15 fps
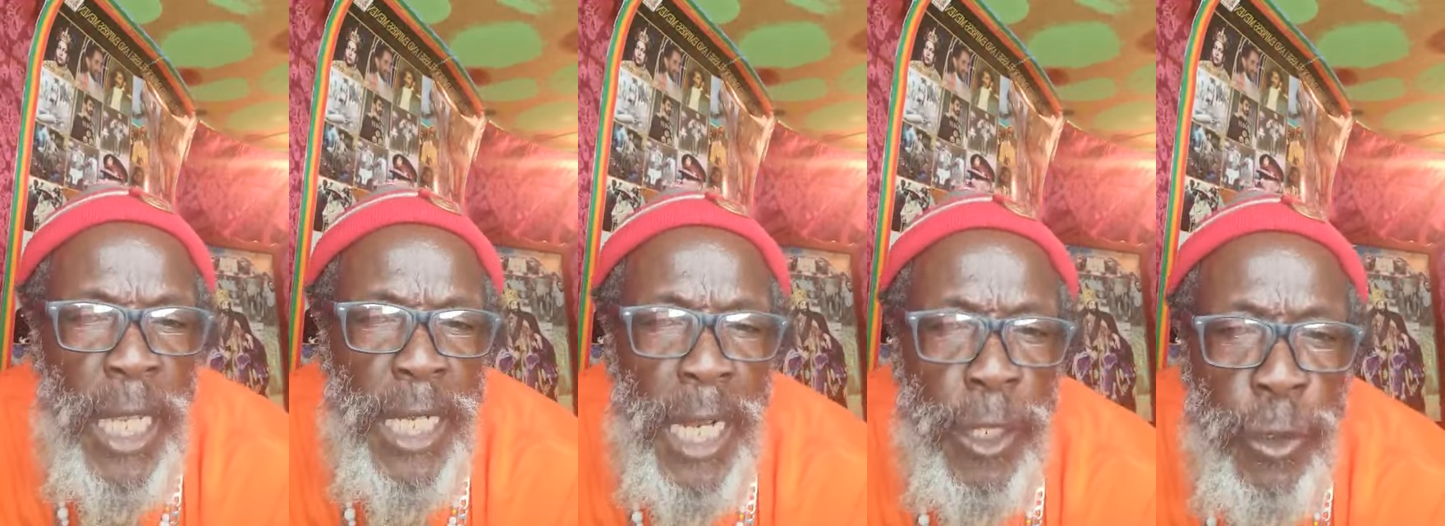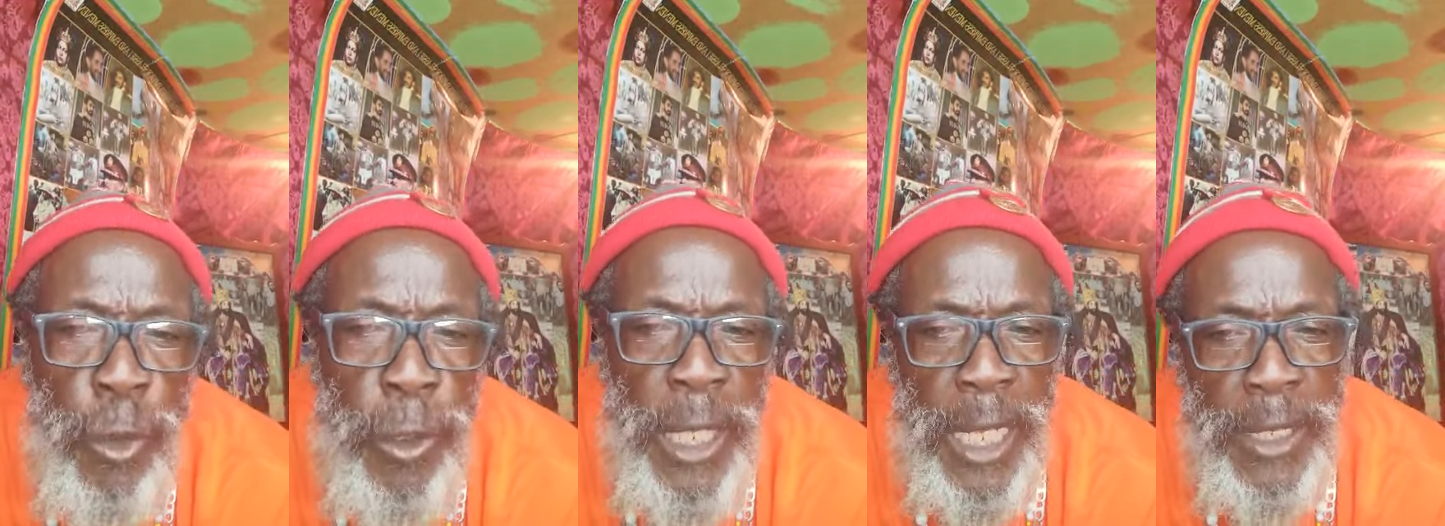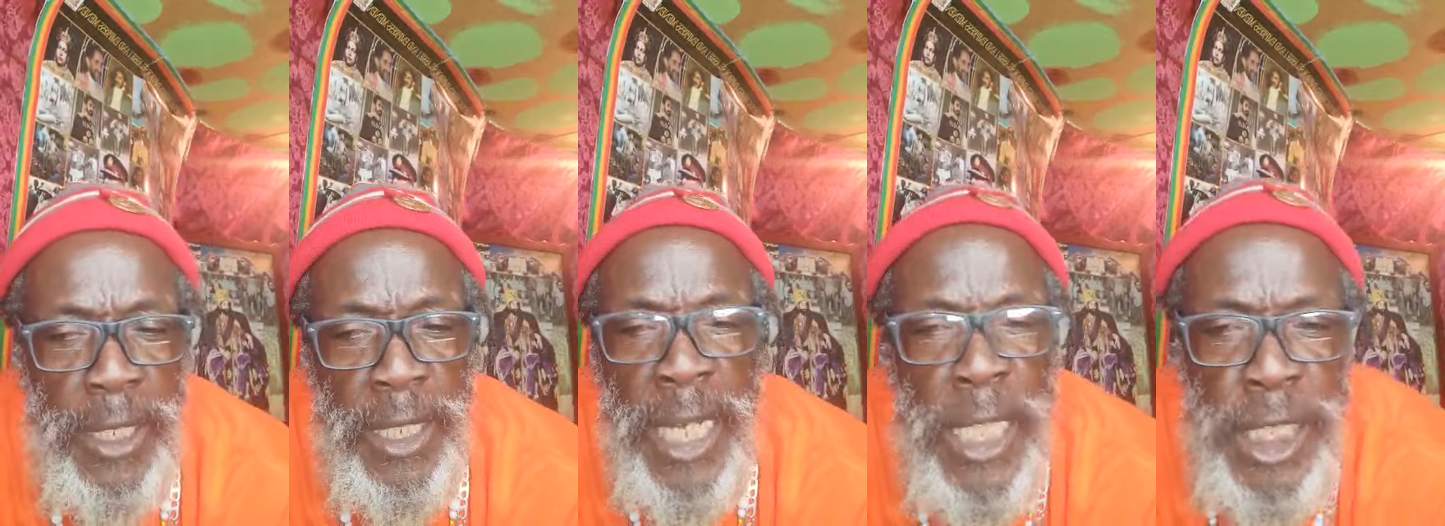cannot do
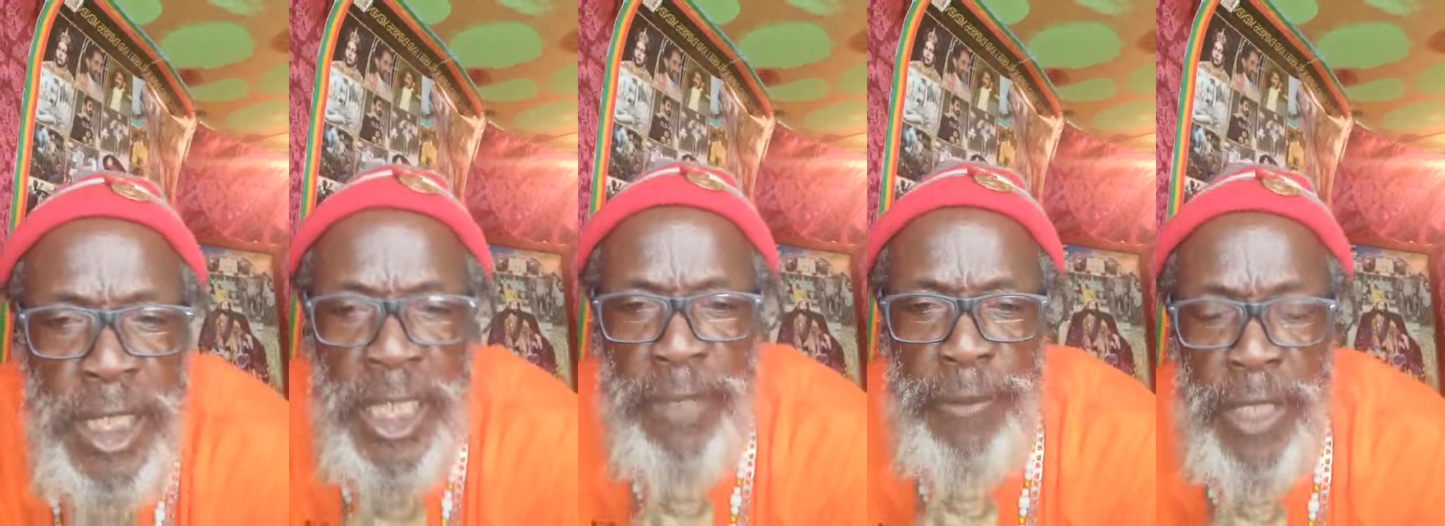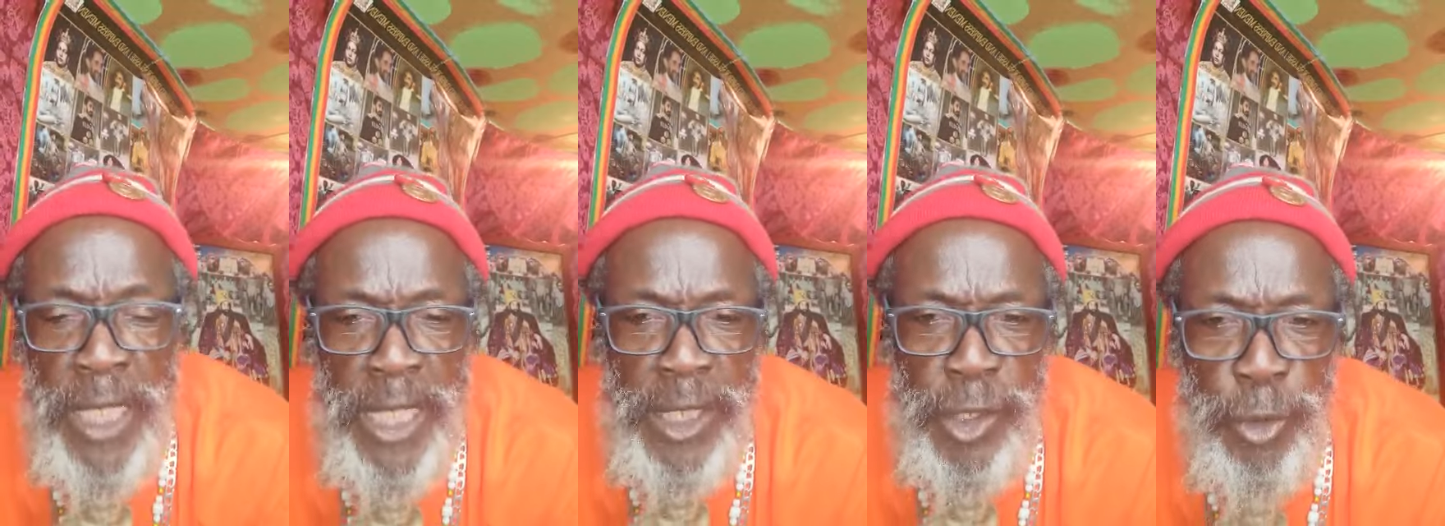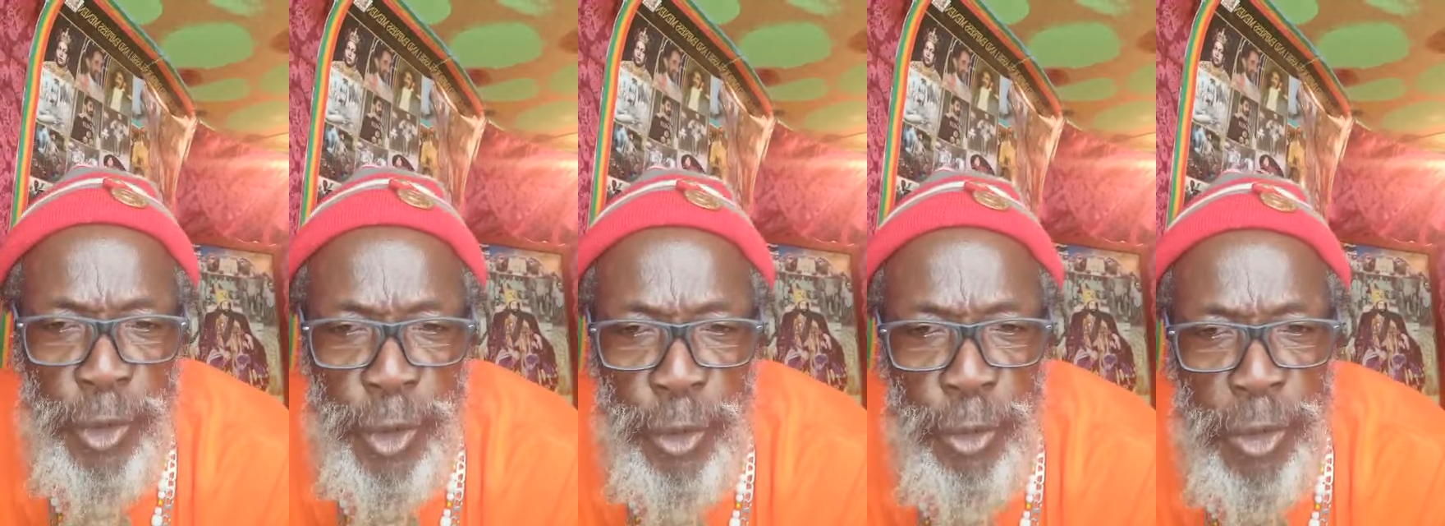that any 7 days
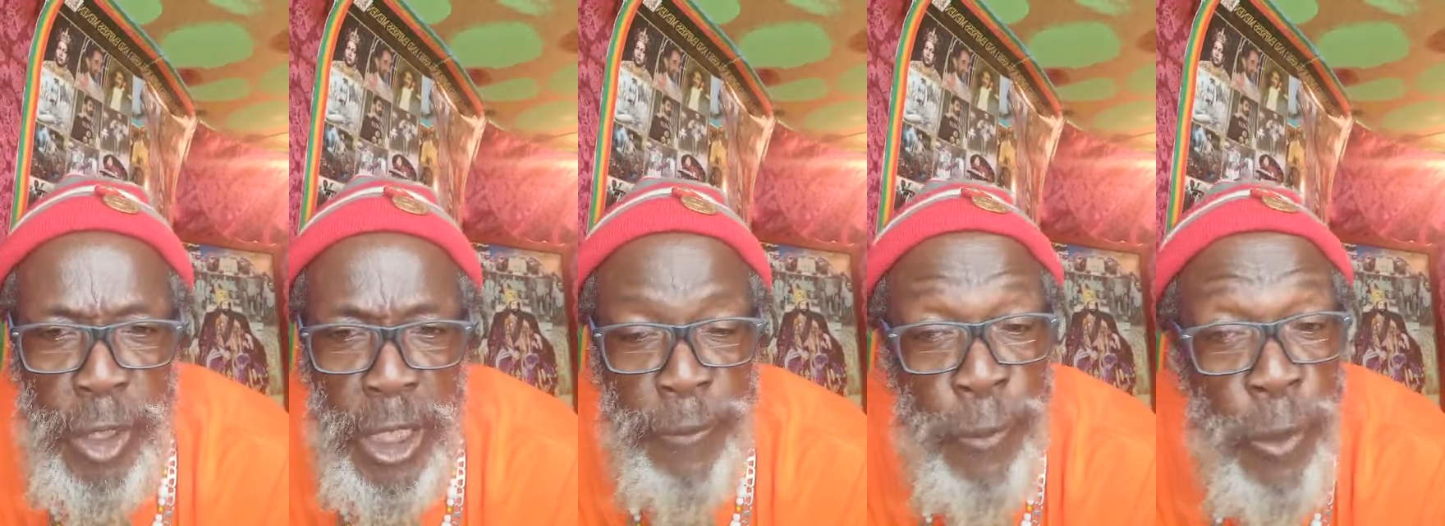you choose,